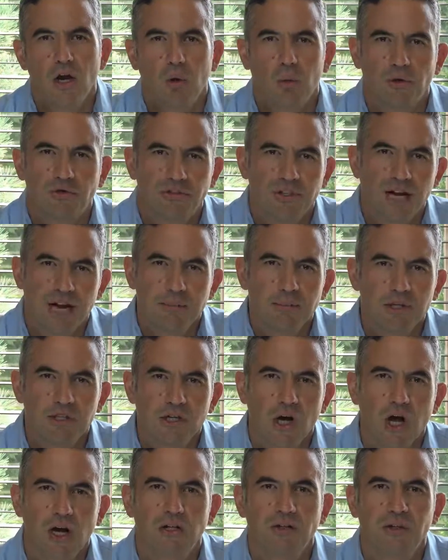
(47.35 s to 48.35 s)
Well, today I'm going to
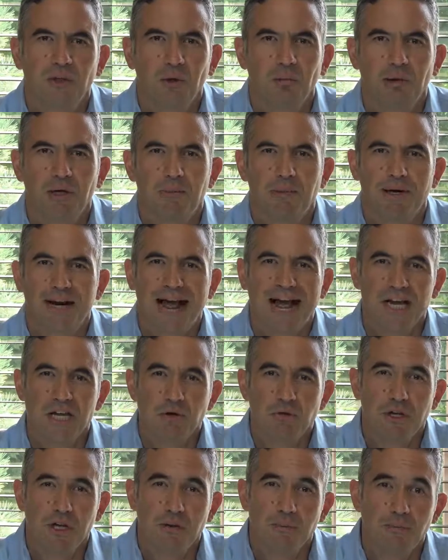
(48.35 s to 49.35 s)
talk a little bit about how
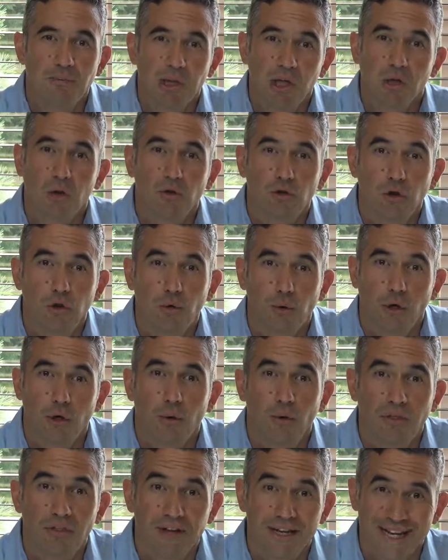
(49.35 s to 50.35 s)
you can build
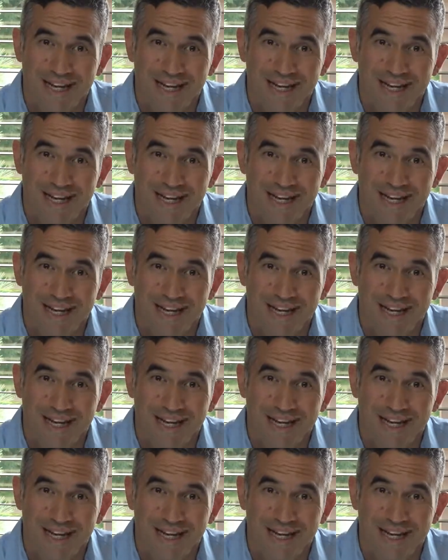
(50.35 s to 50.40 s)
growth